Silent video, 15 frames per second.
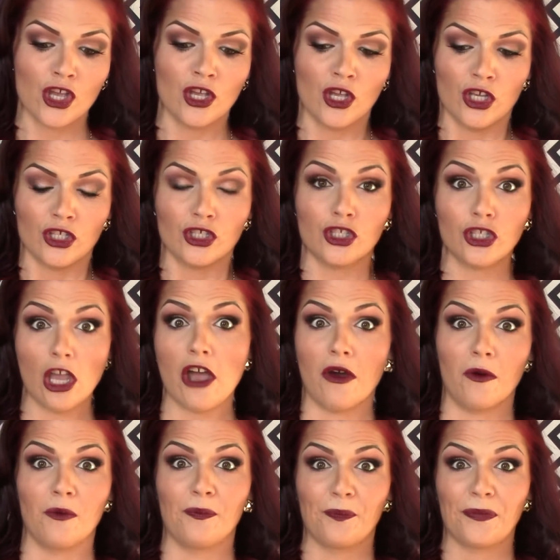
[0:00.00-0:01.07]

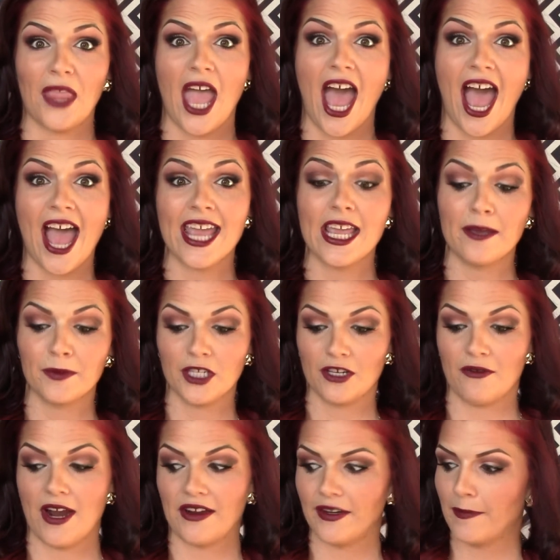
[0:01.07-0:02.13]
So I am
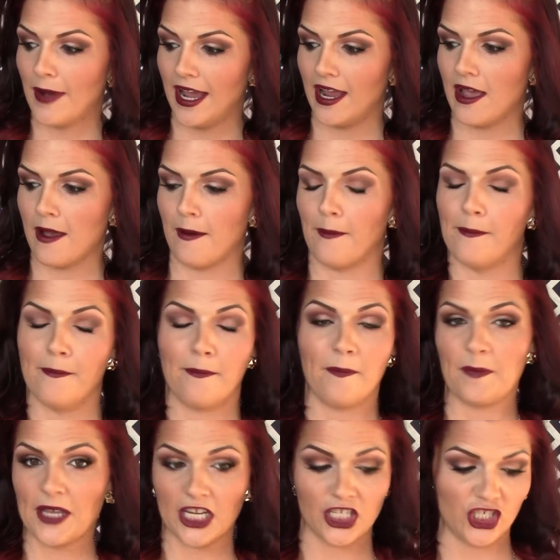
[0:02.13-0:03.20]
surrounded by a
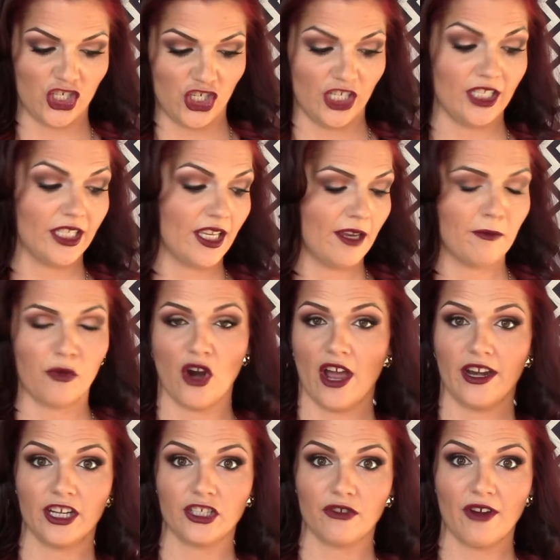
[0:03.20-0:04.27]
cajillion
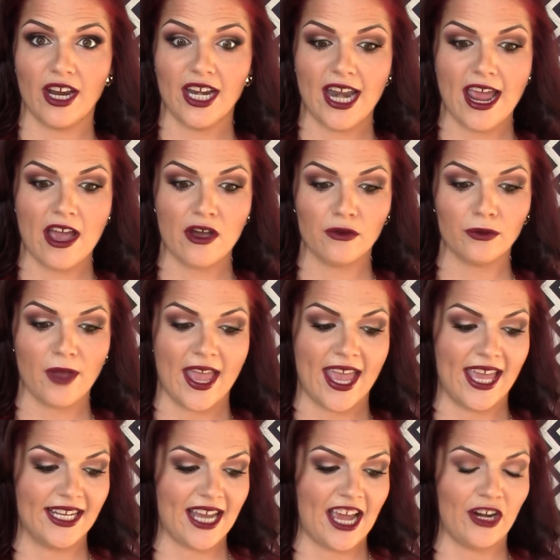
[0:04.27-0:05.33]
products right now,
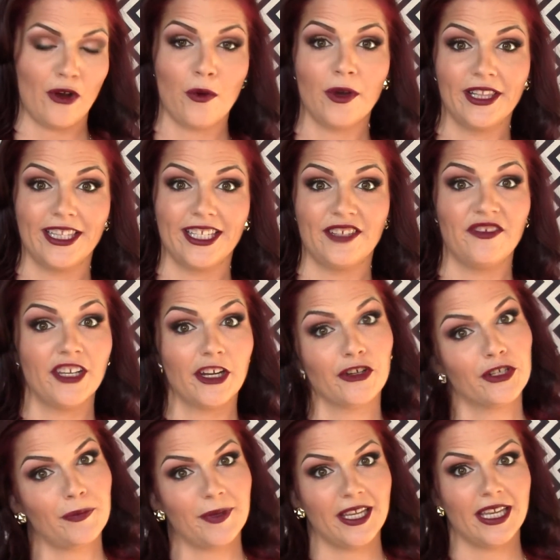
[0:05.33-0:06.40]
and I don't want this video
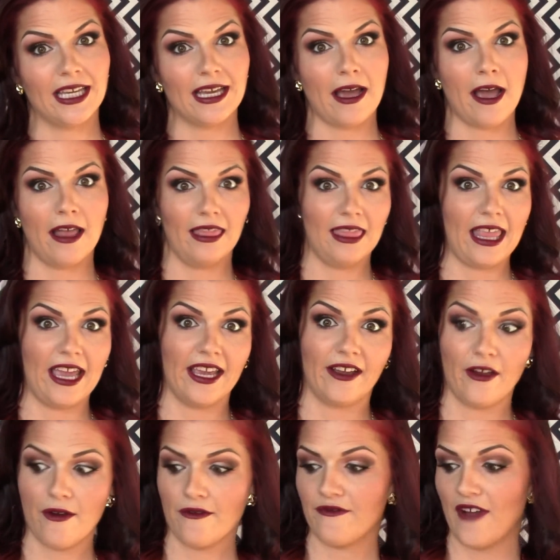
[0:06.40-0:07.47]
to be
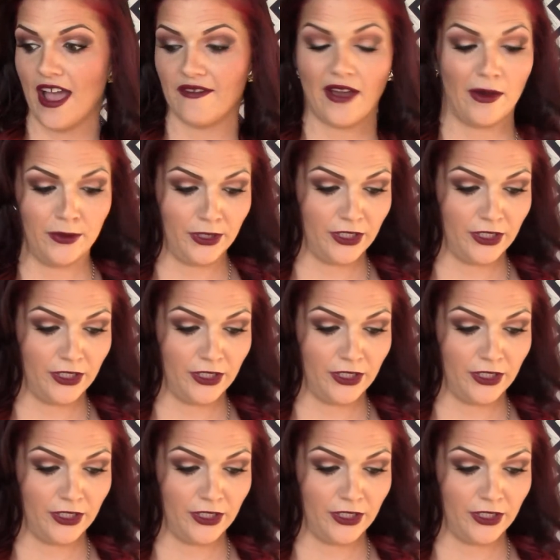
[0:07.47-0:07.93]
like 5 hours